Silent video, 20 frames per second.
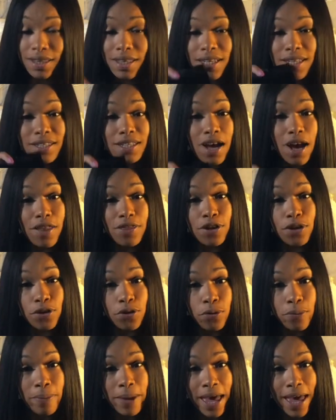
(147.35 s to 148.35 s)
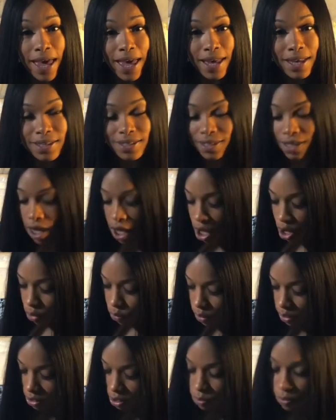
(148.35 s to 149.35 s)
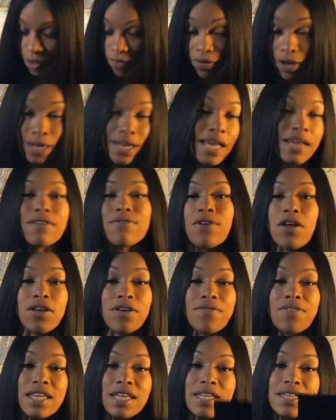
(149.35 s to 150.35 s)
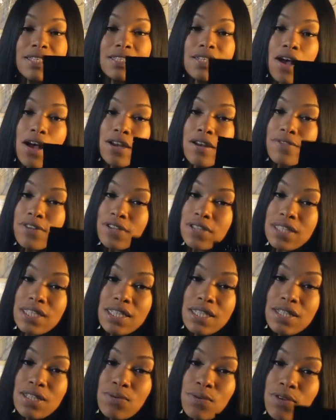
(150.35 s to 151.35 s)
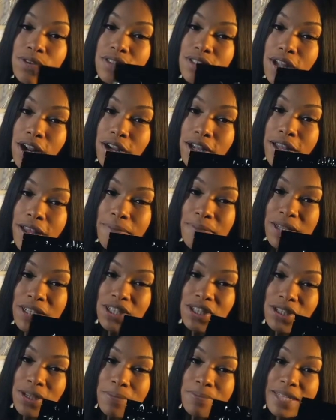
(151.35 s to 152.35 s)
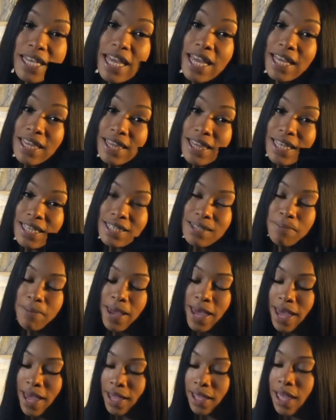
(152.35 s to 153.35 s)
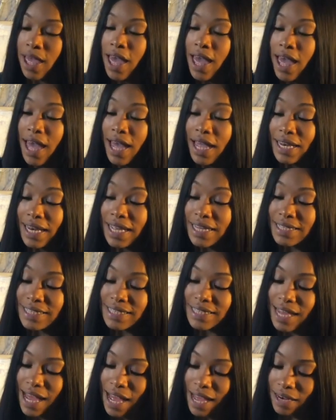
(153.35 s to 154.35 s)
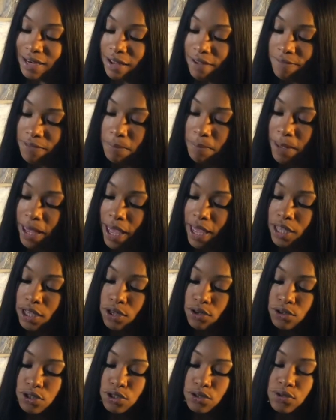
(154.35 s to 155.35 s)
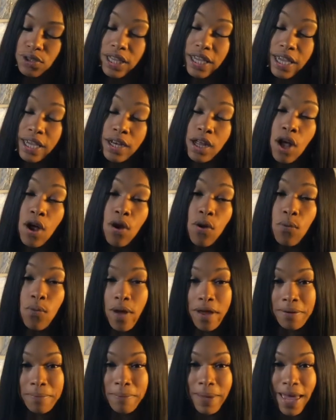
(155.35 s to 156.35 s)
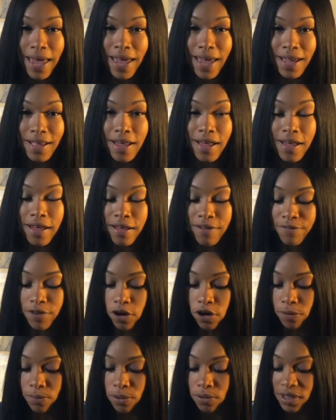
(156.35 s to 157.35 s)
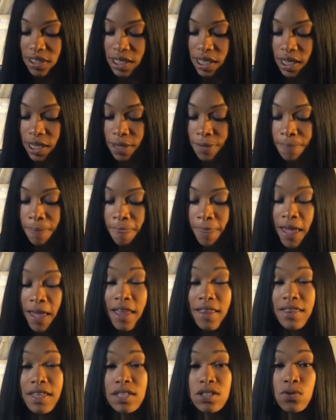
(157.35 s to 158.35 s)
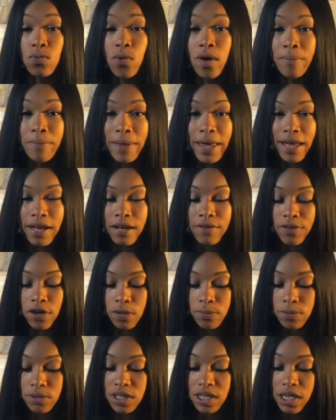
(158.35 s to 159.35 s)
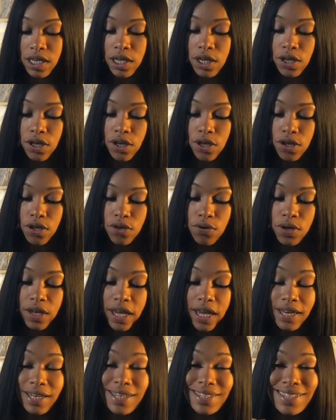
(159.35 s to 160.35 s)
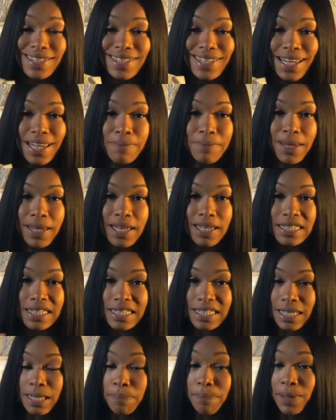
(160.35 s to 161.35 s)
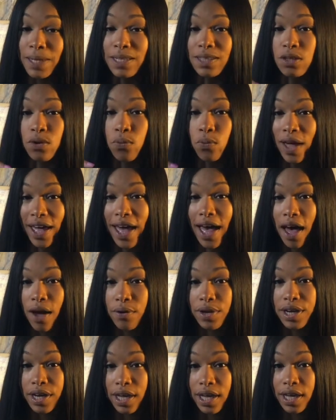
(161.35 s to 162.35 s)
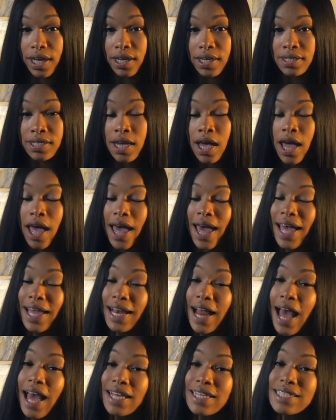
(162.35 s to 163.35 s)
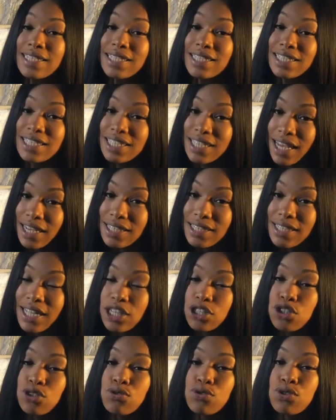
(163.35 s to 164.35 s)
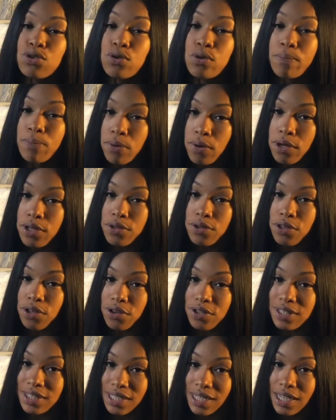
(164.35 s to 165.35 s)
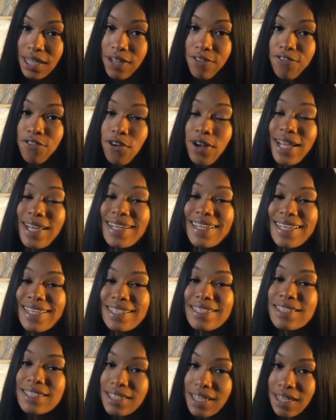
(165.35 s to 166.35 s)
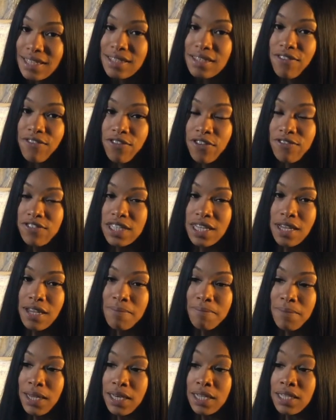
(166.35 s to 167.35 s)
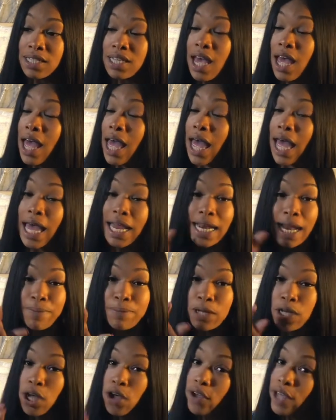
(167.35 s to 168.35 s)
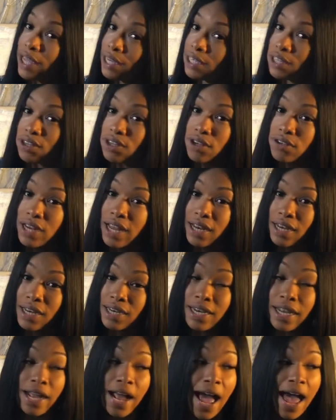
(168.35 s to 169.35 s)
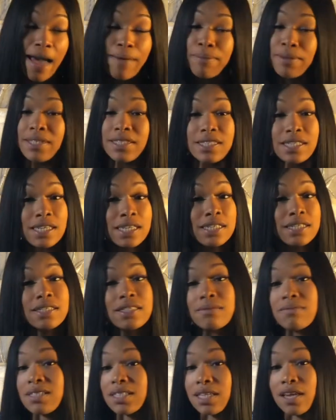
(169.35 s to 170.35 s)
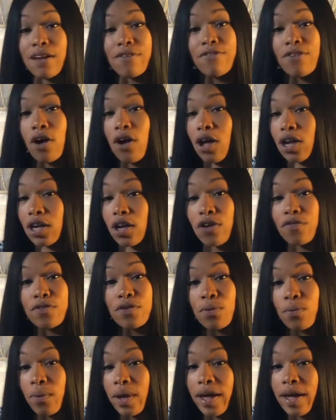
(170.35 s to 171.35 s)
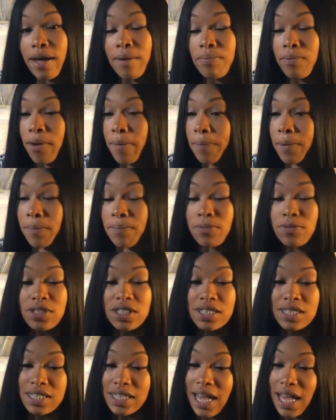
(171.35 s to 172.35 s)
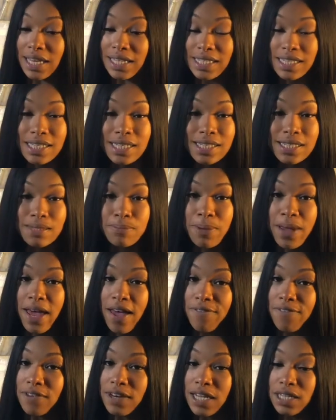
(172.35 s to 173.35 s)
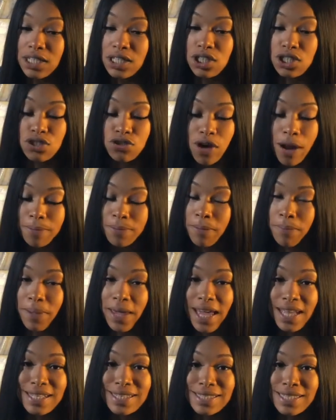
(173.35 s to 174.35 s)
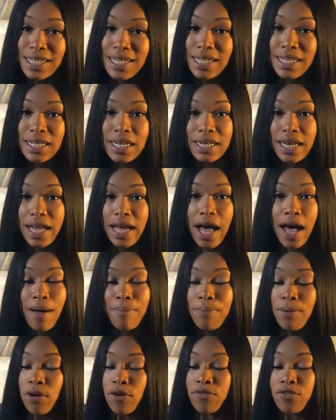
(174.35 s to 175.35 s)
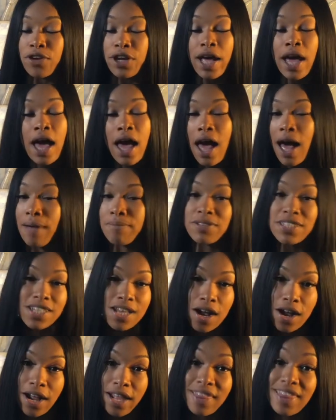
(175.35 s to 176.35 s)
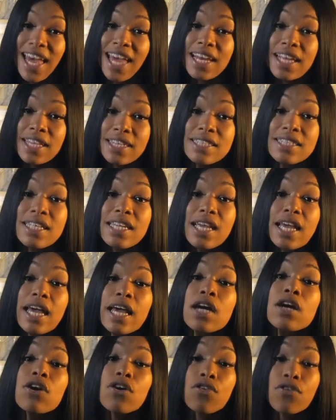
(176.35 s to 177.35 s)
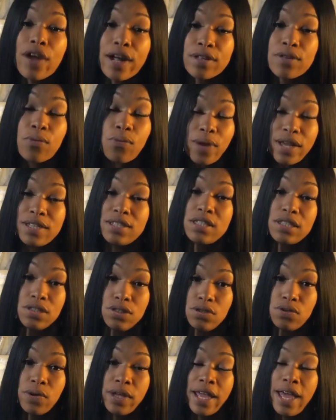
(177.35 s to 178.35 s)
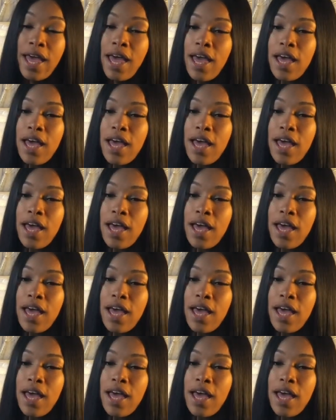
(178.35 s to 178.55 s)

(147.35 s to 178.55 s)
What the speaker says: These are the new bags. Once we run out of all of these, all of your teas will start coming shipped in this bag, and inside of the bag you do get one bag of herbal tea. This one bag of herbal tea, you can steam it and steep it the way how it is, and I suggest that you do boil your tea for at least 10 to 15 minutes. And I'm gonna go ahead and throw that in there. I've been seeing some stuff all over the web where people just got a sitz bath and they just drop the bag of tea and then they hop over it. I'm sorry, that is the incorrect way to do it.